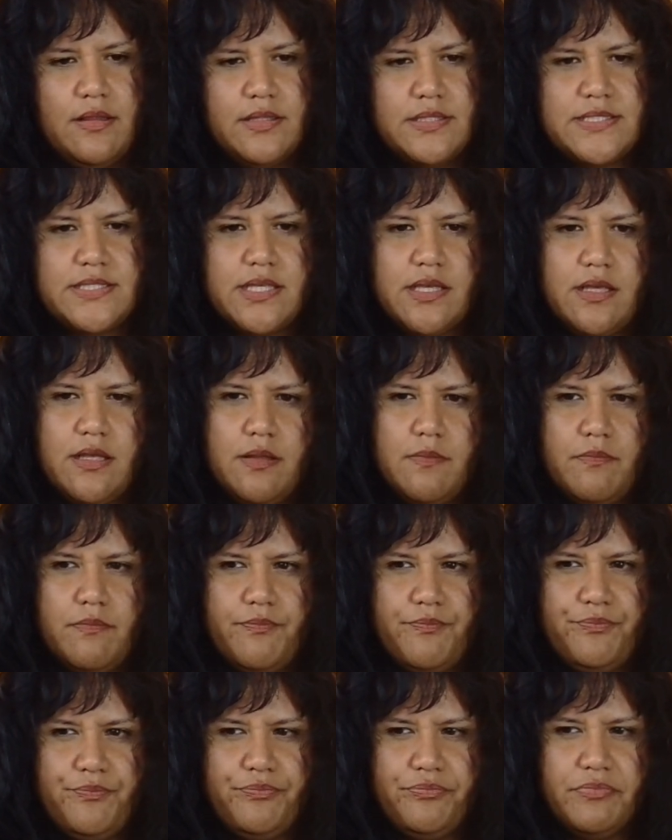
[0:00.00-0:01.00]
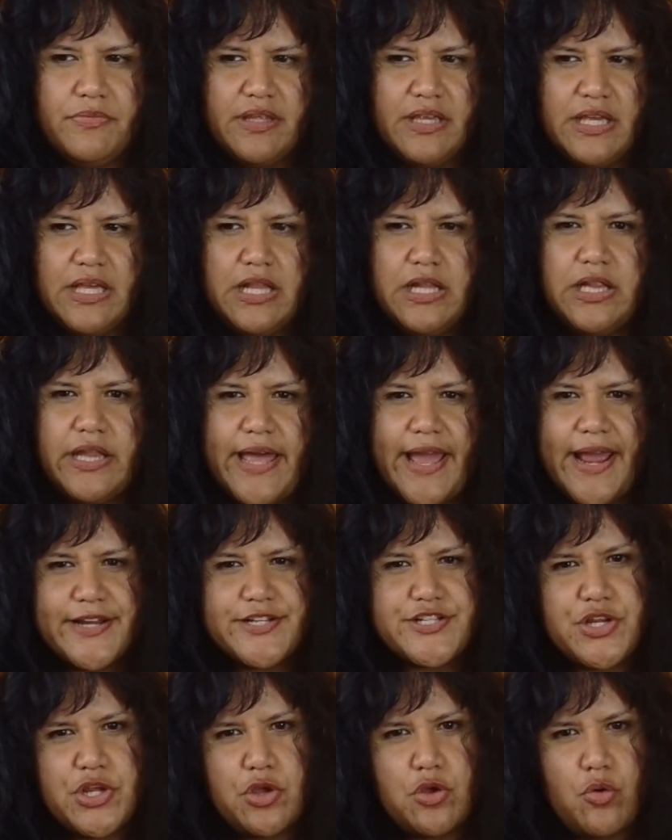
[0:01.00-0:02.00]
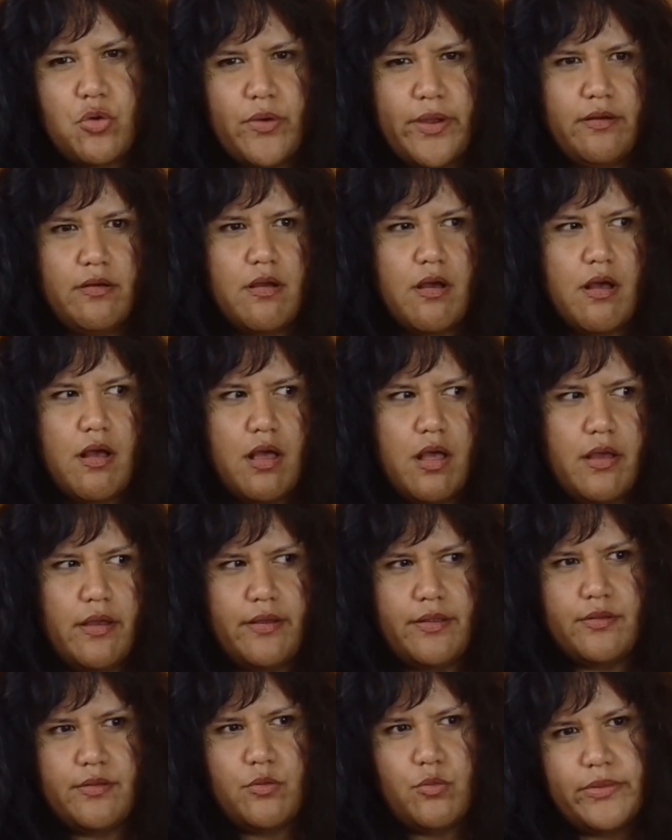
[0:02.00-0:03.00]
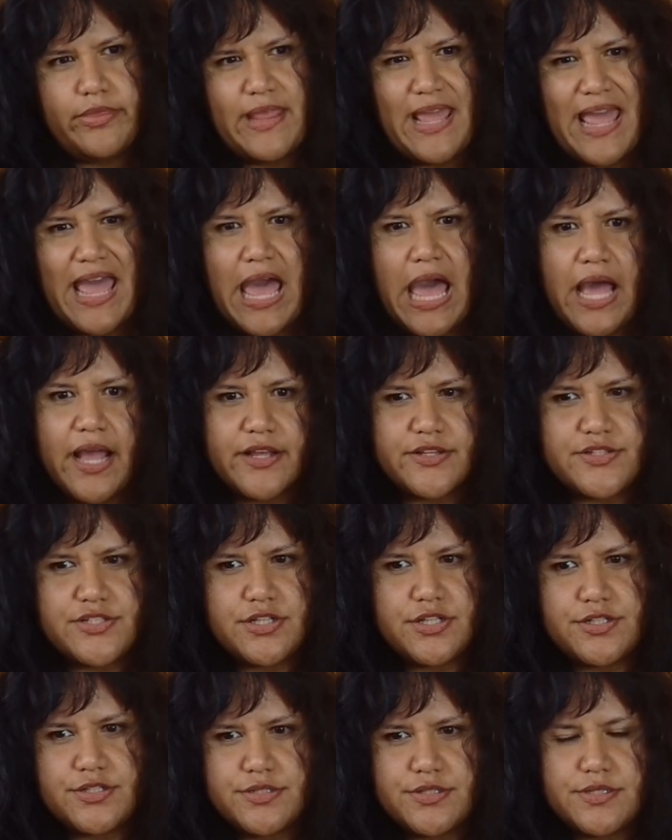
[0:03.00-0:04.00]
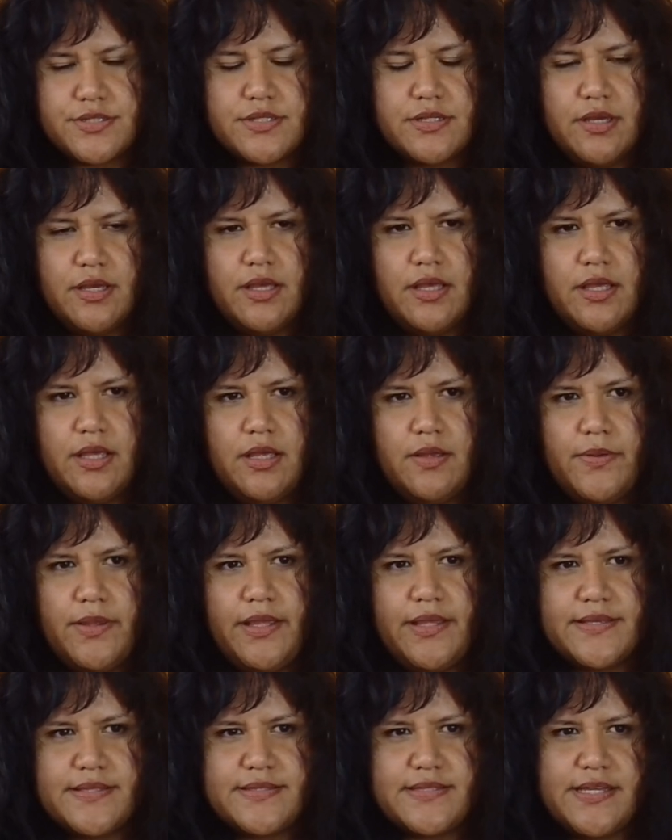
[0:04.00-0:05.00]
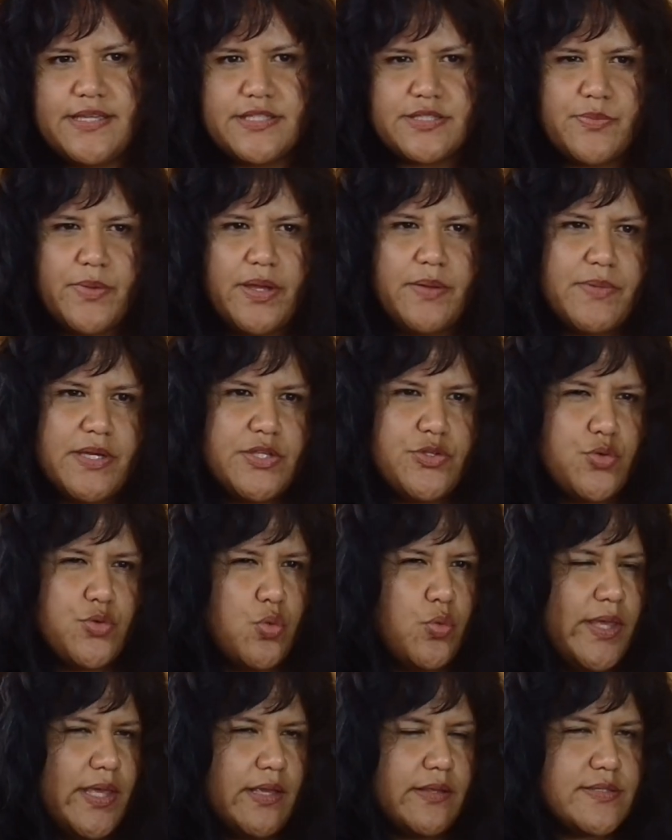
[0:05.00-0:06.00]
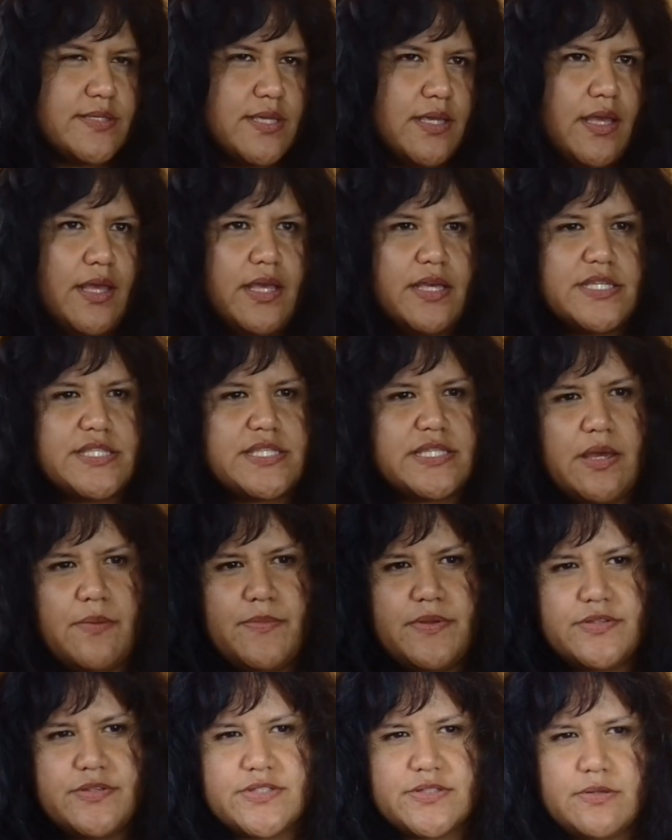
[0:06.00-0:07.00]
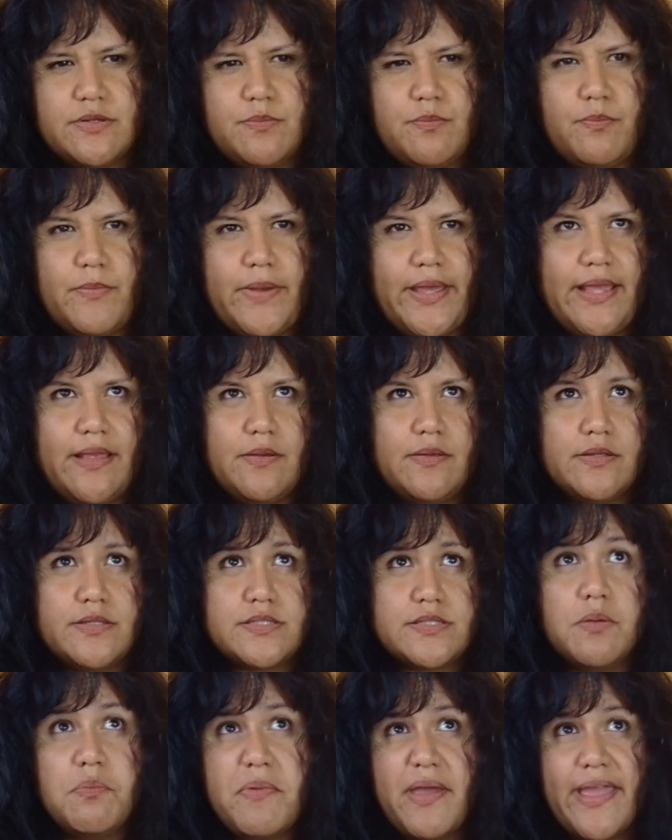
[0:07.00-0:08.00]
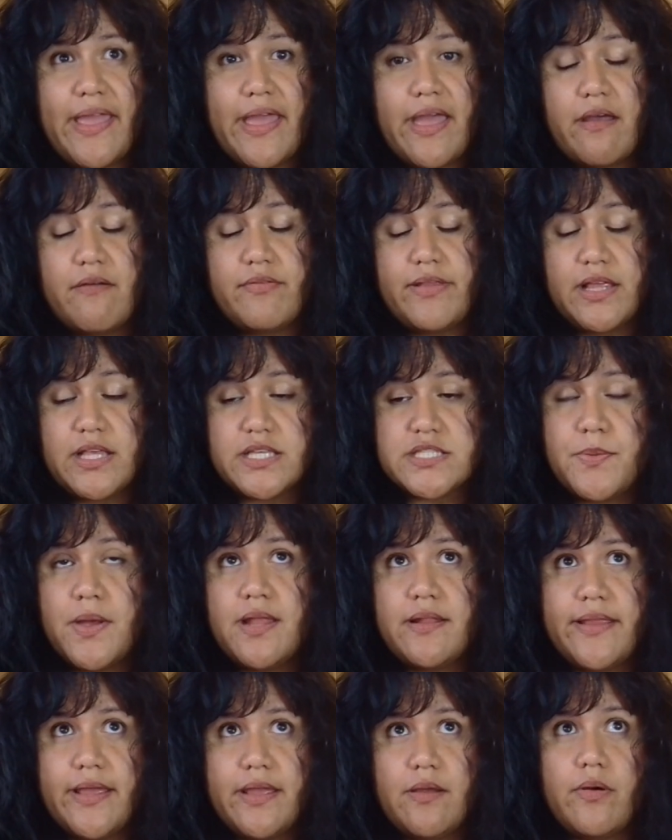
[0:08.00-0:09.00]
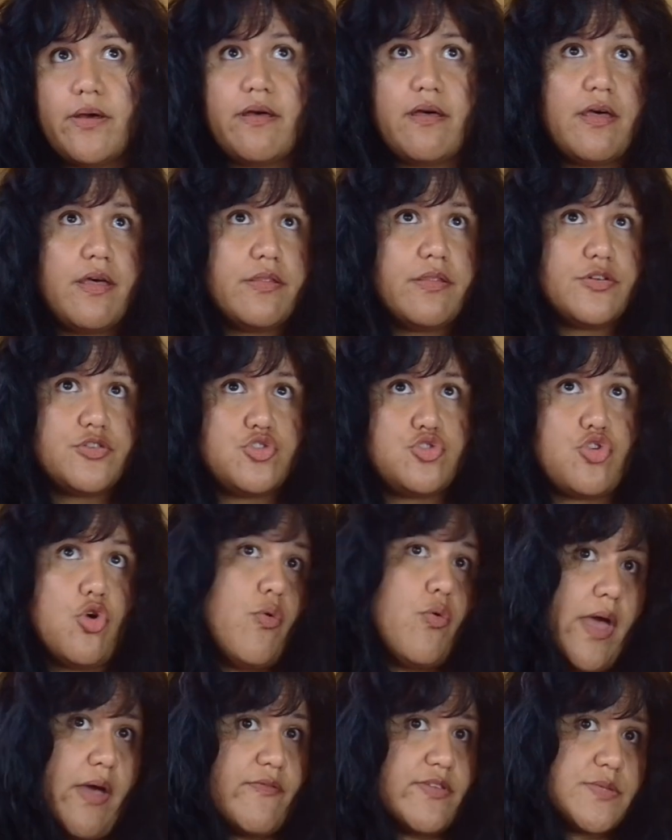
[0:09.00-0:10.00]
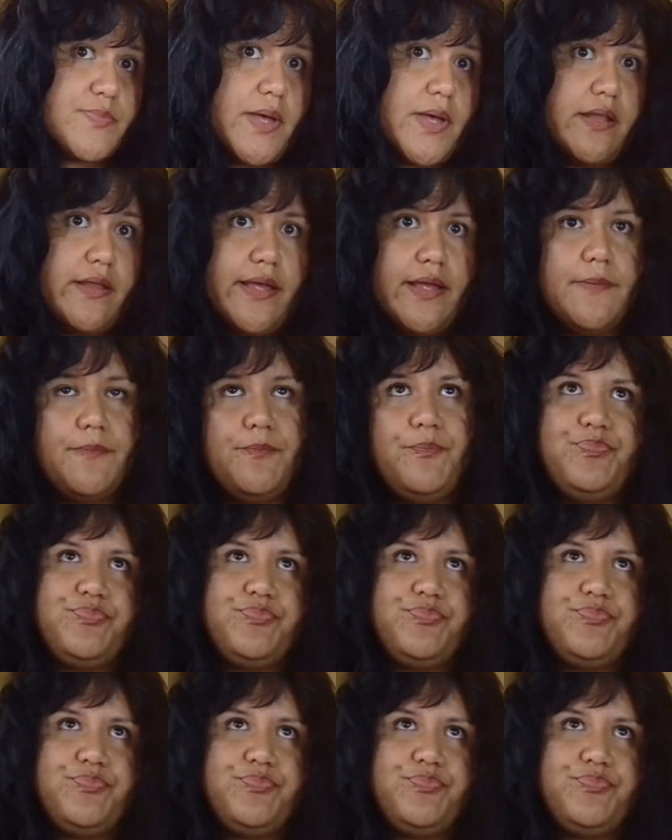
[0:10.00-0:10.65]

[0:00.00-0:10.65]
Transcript: some clashing going on with the actors, because things might be tweaked. Some might have like a spotlight while others don't have a spotlight.